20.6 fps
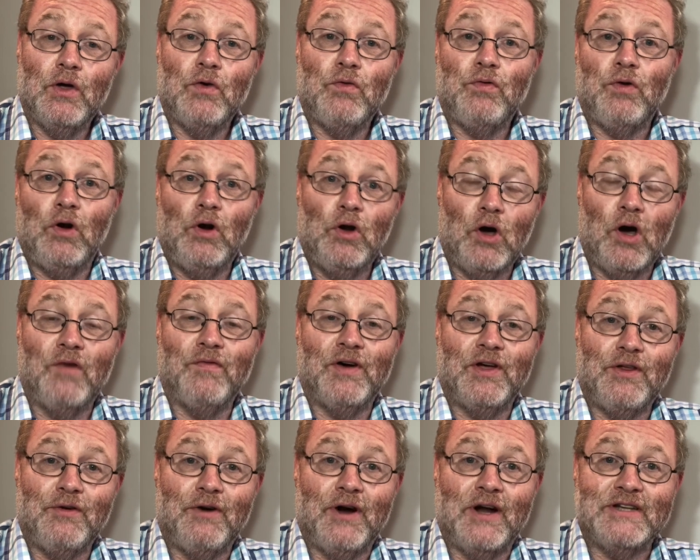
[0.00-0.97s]
for a lot of
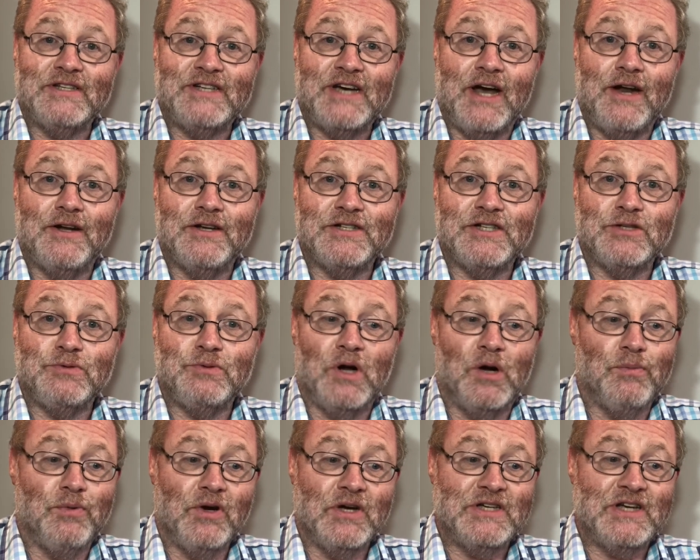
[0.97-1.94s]
other antennas as
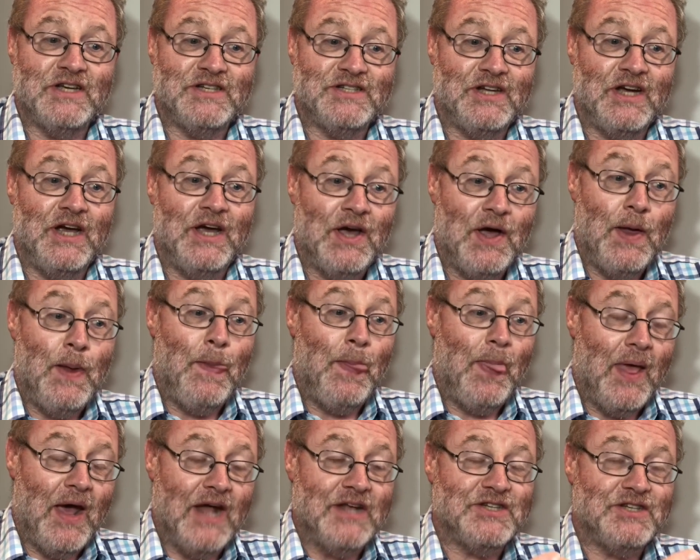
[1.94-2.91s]
well, because it's
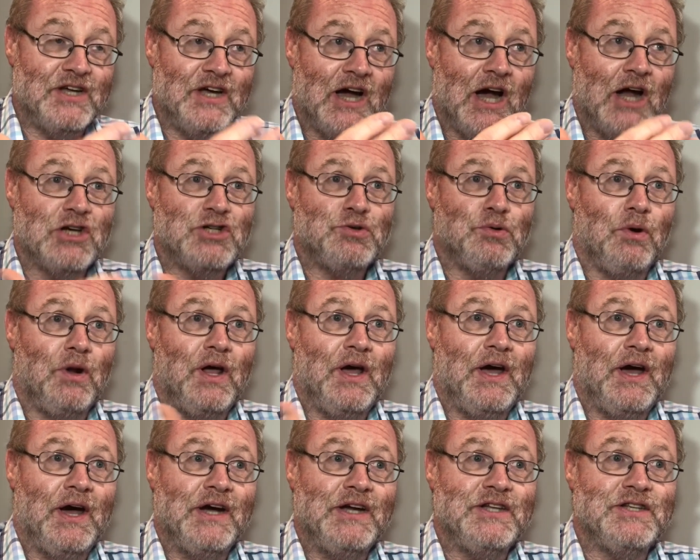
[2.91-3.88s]
the actual
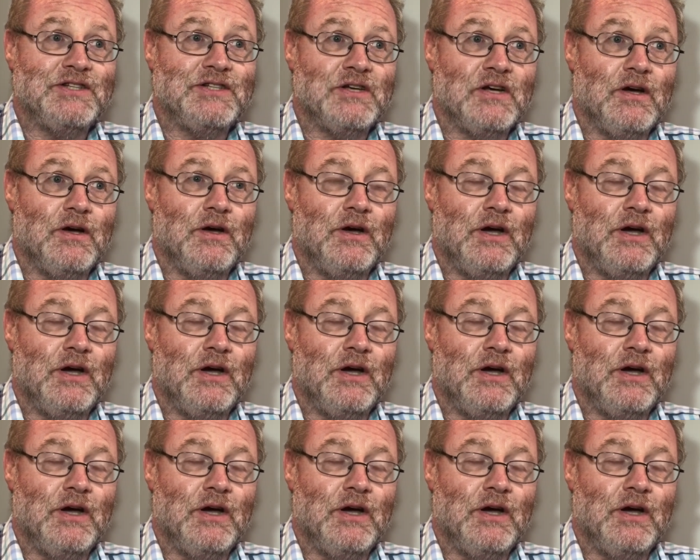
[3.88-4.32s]
height